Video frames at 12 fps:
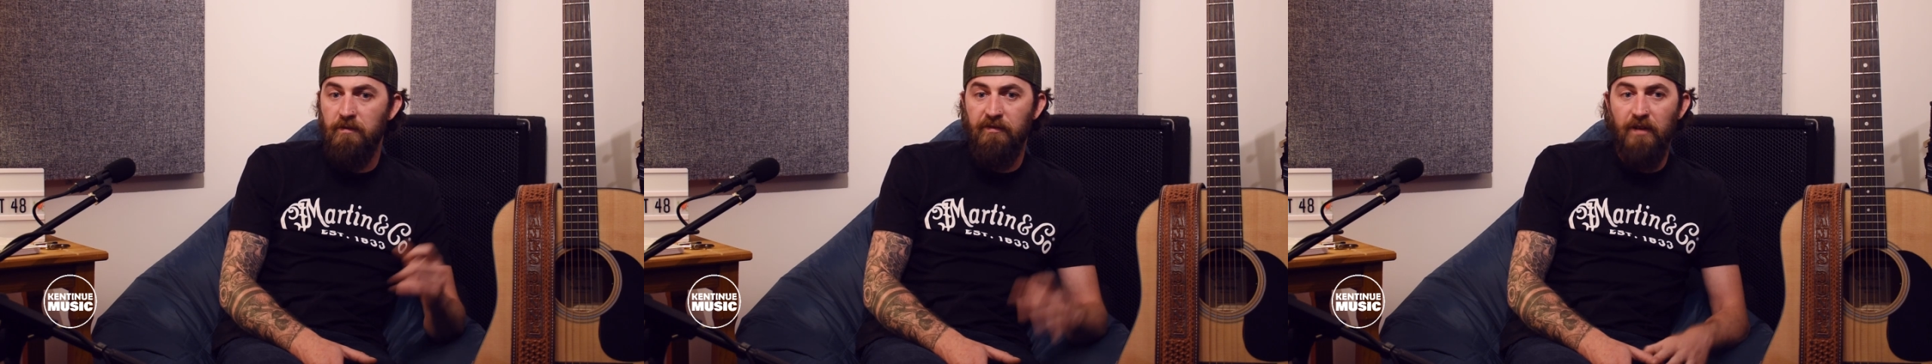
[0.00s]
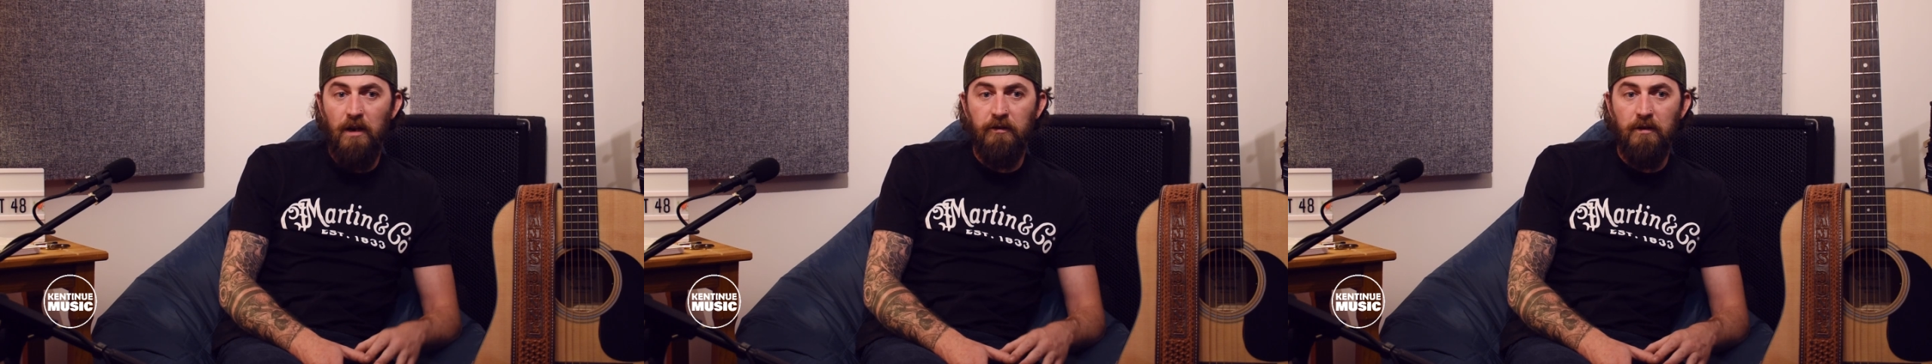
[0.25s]

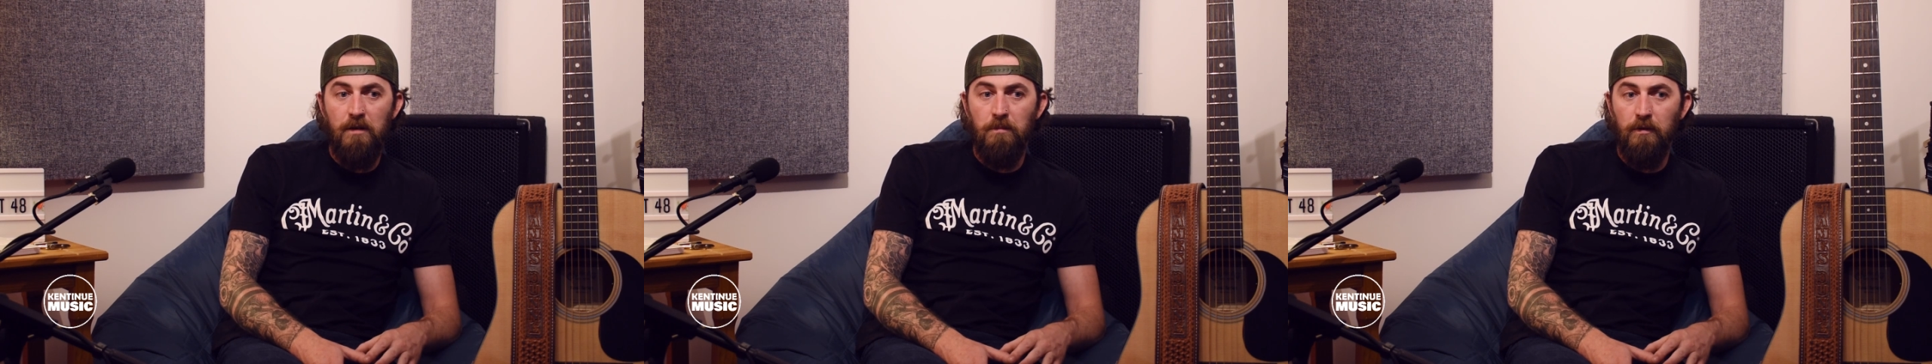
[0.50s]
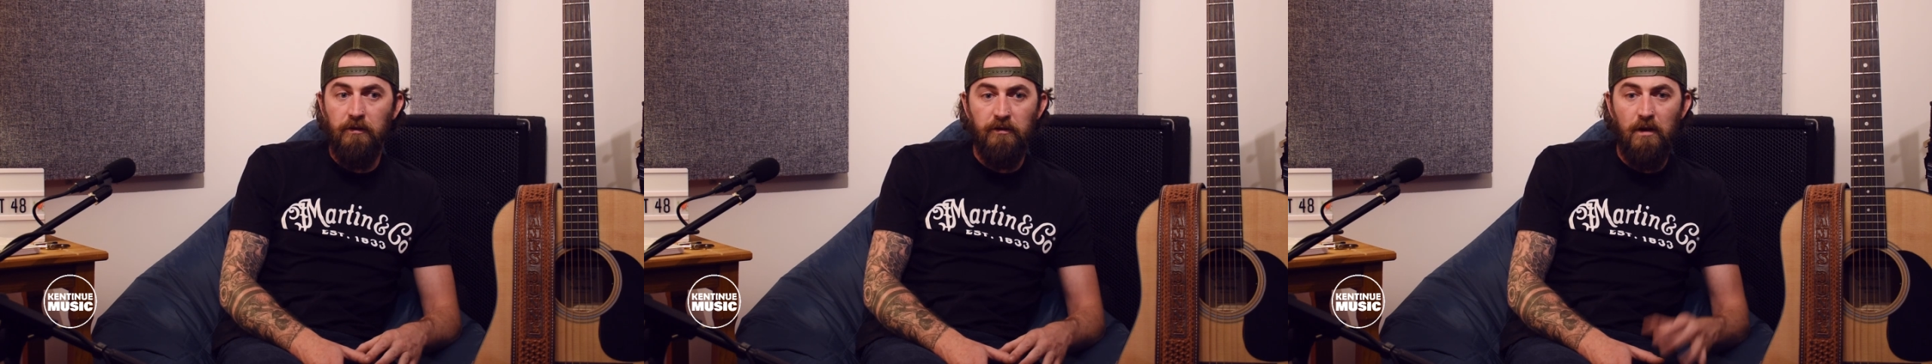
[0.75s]
Fell asleep
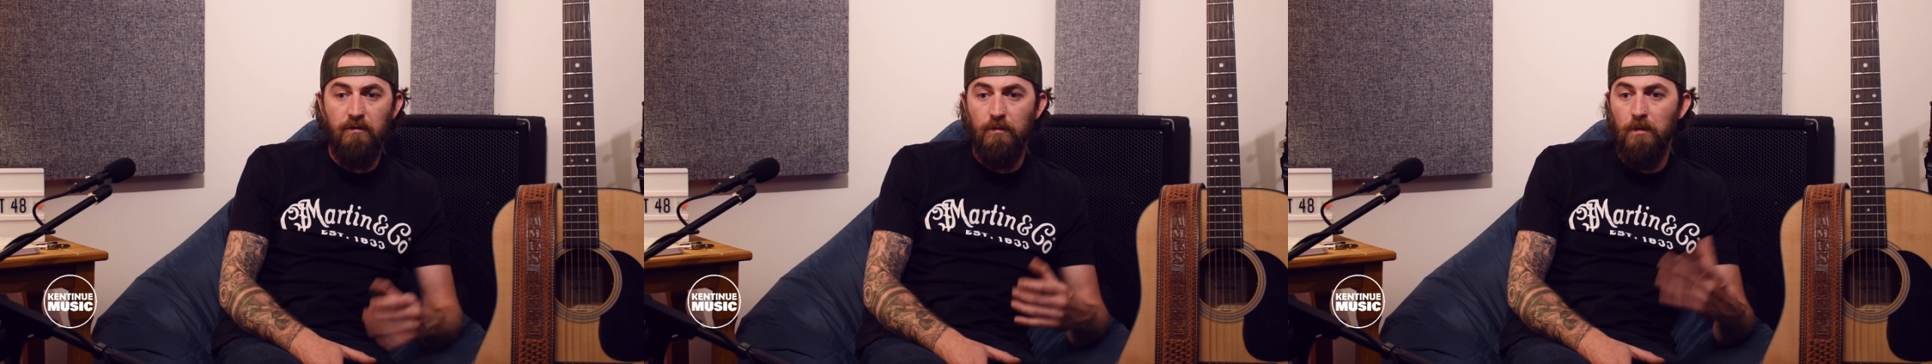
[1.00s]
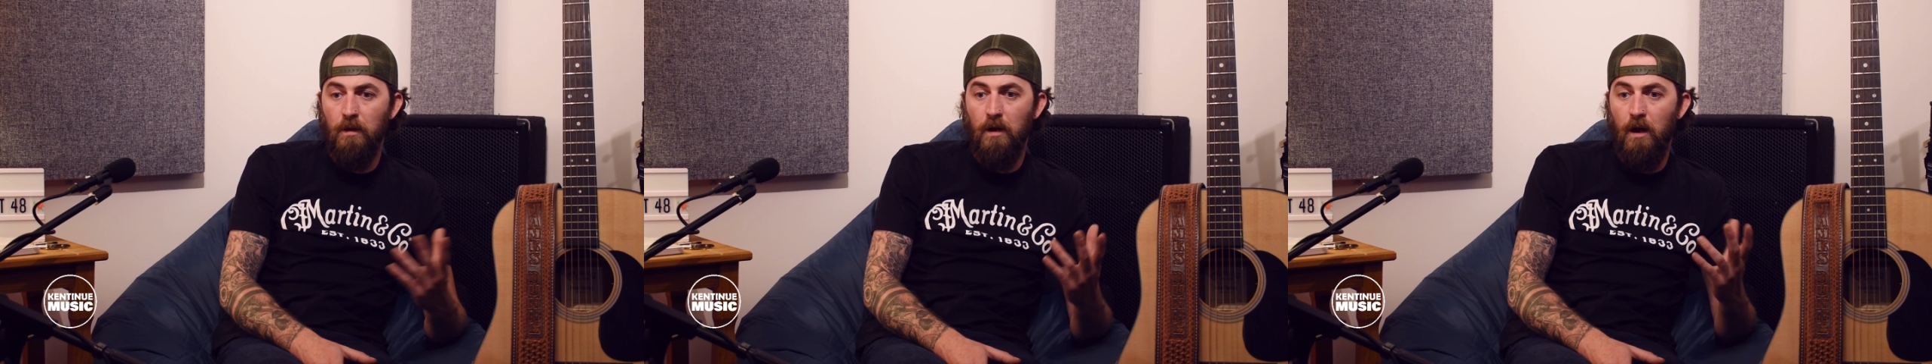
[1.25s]
on the sofa,
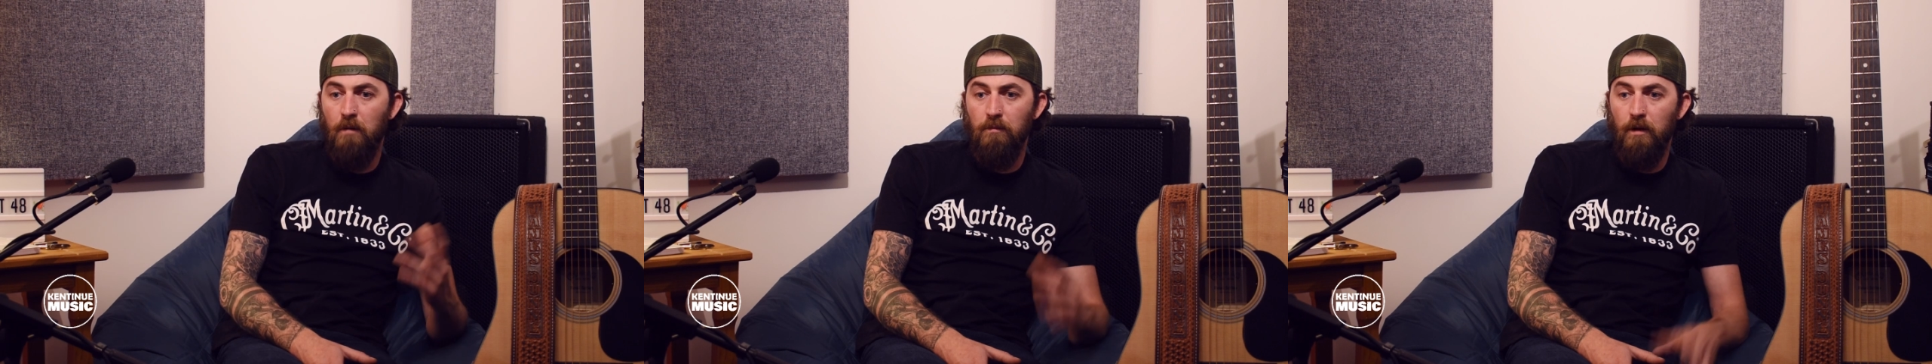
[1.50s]
woke up,